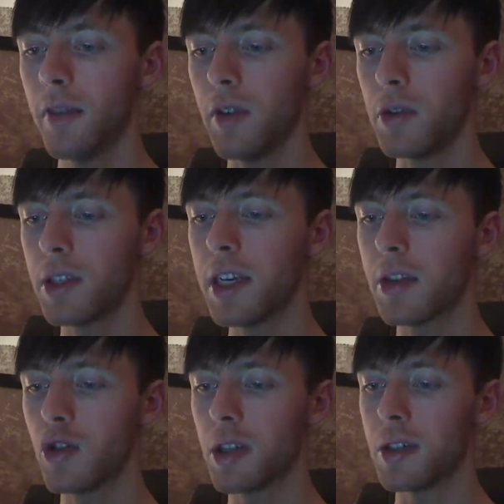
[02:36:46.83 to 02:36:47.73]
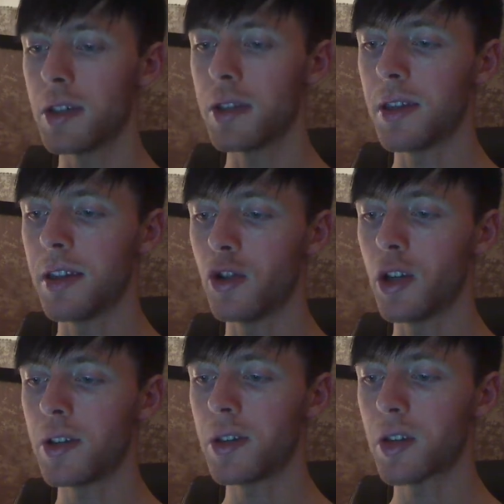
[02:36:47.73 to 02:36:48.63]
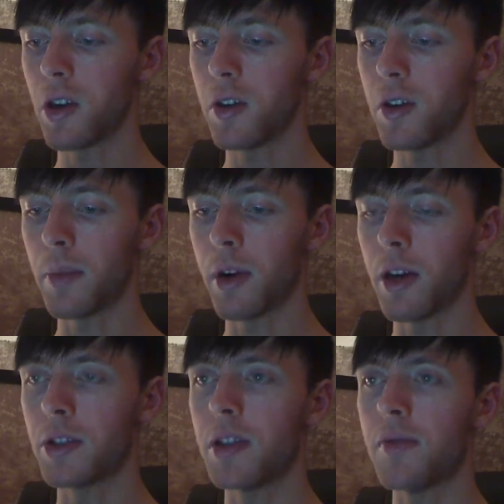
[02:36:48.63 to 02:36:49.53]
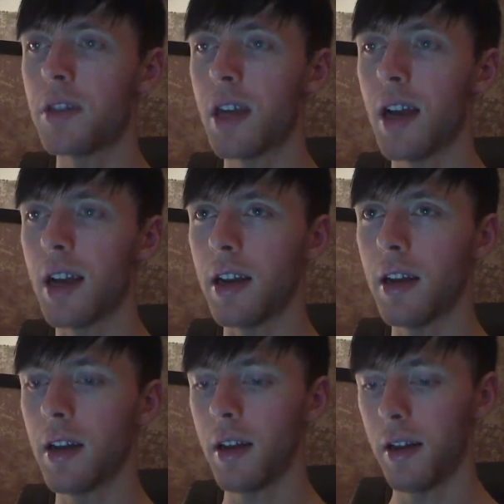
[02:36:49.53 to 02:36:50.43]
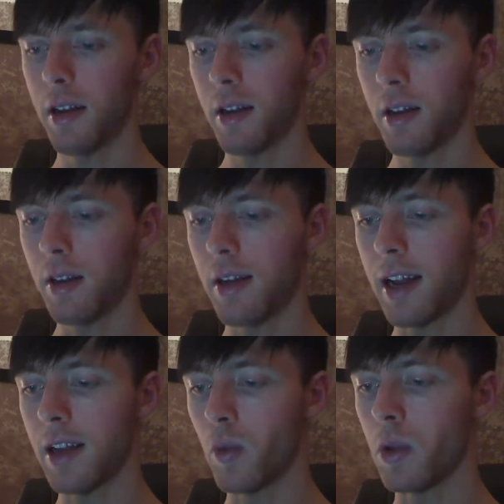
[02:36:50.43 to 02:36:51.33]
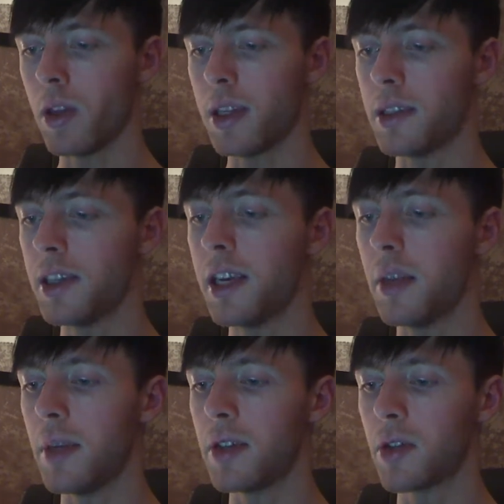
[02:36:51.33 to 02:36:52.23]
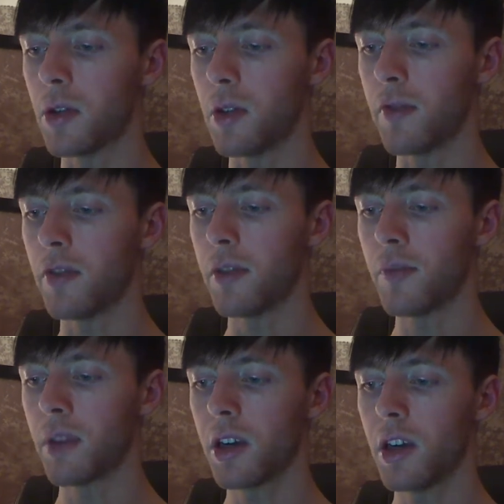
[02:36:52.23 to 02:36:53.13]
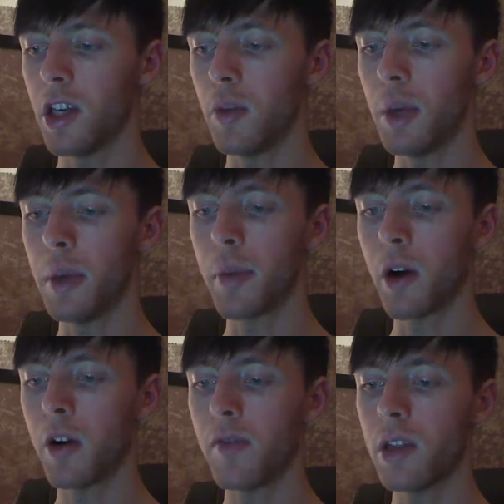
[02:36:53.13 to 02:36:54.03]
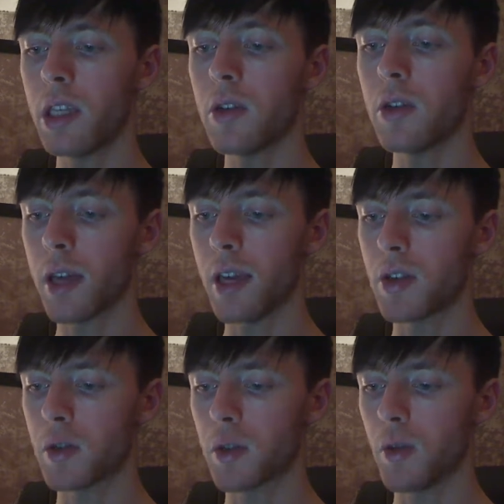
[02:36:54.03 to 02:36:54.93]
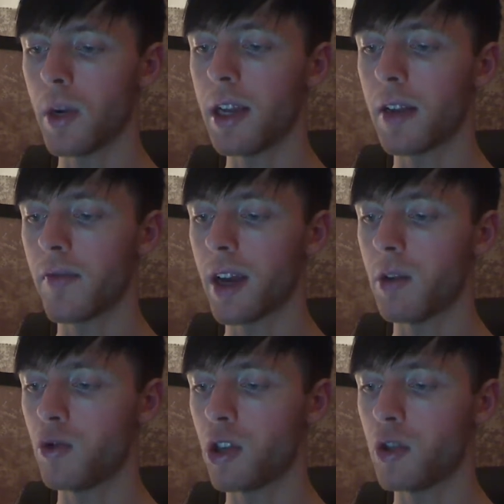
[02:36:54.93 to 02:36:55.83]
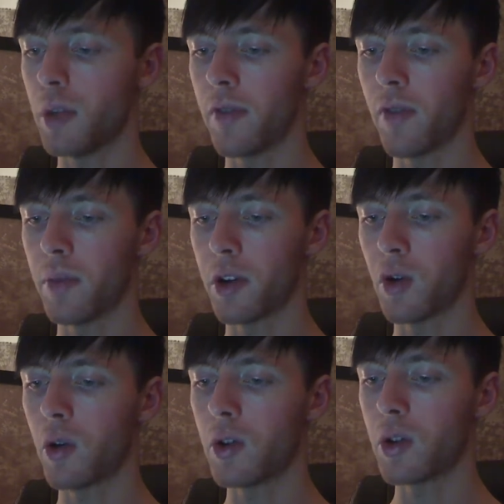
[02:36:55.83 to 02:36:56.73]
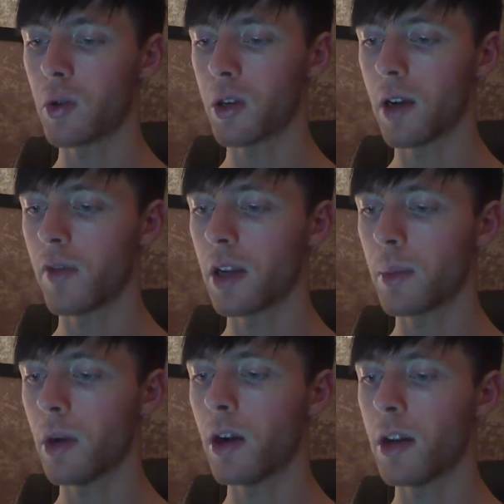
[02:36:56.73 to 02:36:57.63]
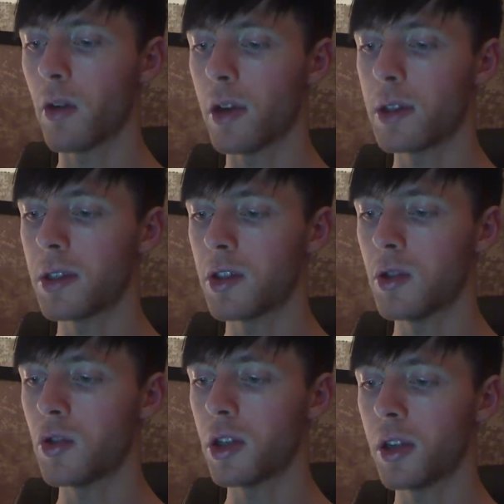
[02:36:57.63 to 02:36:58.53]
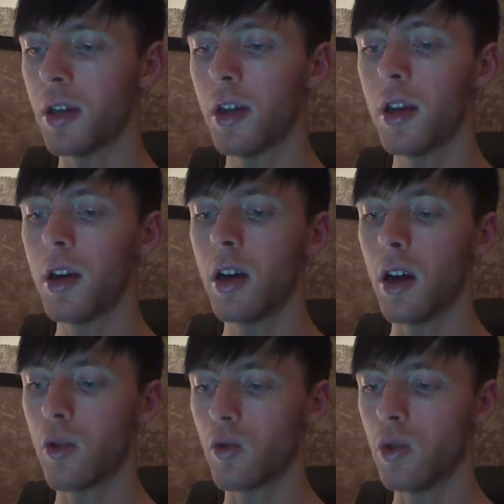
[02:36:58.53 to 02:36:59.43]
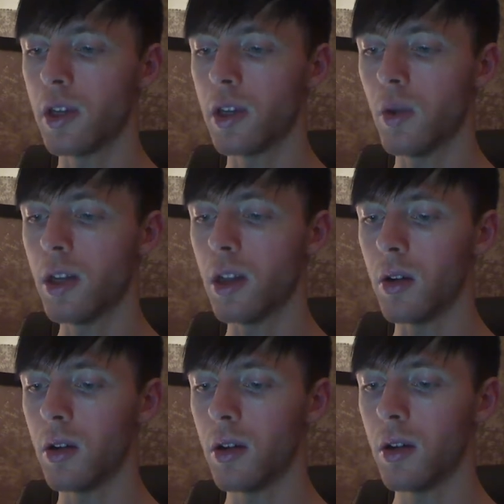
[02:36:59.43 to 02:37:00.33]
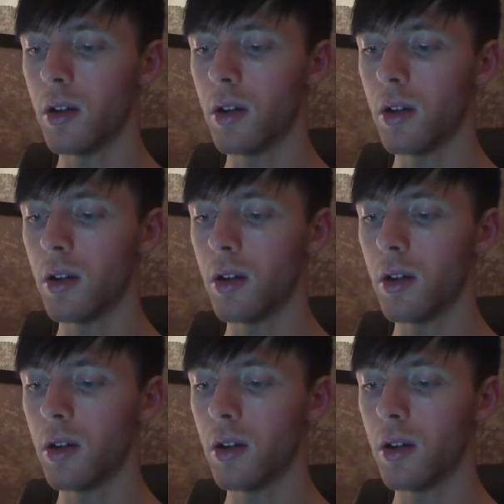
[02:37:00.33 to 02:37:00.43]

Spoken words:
If you seek justice, then the Justice card is a positive sign that it will indeed be served. You may be part of a legal case or awaiting final judgment from the courts or a governing body or institution. A ruling will